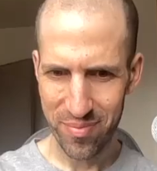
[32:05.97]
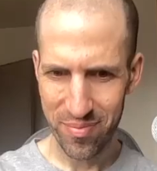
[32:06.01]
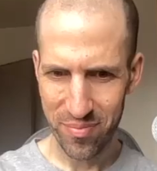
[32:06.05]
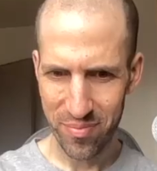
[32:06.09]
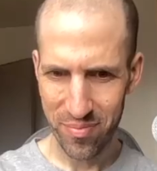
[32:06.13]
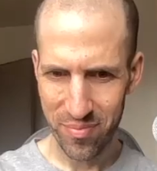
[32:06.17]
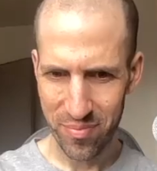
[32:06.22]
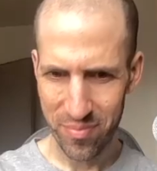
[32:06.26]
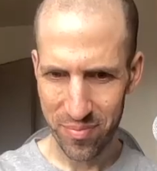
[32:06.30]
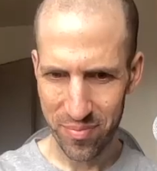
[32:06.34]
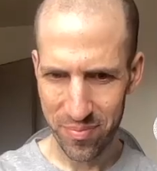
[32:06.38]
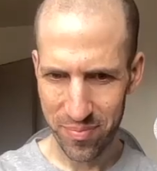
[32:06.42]

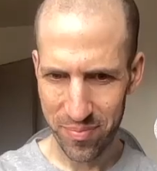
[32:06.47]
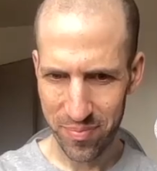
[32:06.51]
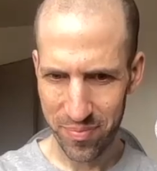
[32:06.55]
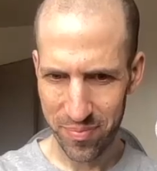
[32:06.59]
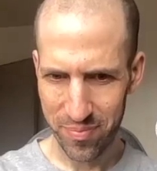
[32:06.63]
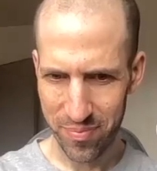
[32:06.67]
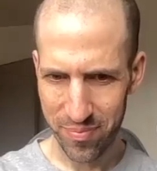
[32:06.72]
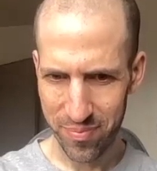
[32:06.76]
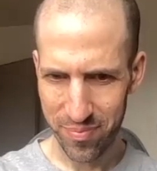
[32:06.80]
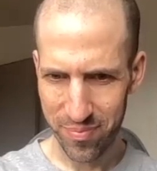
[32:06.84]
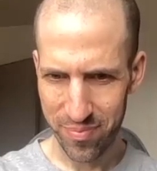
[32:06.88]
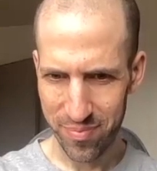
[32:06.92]

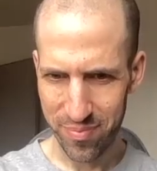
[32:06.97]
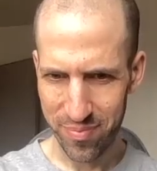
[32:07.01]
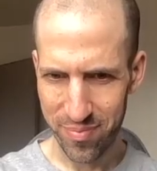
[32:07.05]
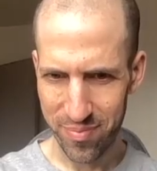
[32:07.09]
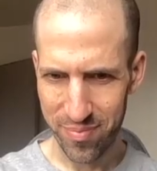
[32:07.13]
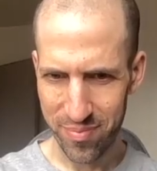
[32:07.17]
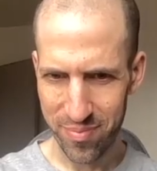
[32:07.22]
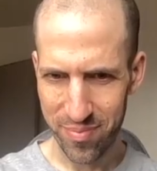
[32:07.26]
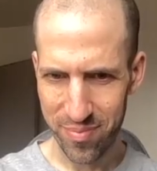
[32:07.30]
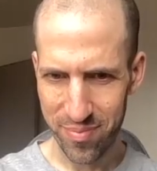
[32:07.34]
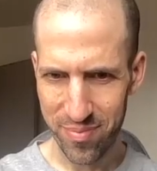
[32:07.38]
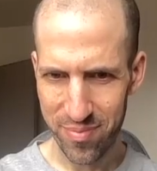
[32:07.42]

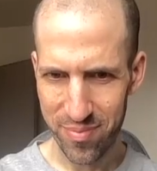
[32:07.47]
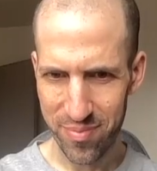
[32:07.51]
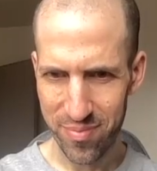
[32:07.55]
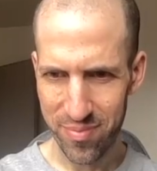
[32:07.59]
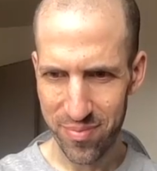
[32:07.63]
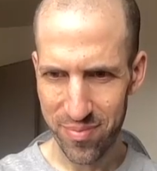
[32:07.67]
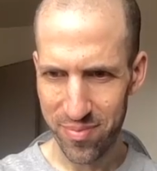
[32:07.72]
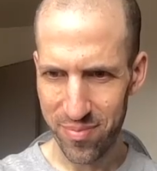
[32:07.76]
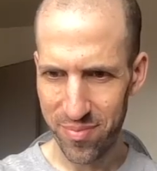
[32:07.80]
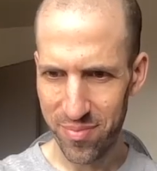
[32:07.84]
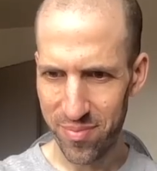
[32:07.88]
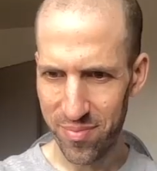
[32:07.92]

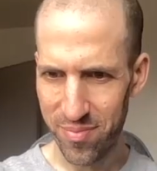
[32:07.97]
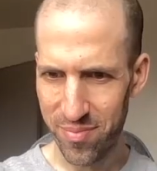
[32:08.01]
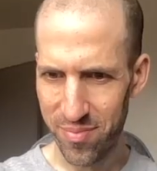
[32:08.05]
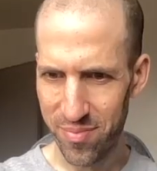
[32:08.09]
No one is speaking in this clip.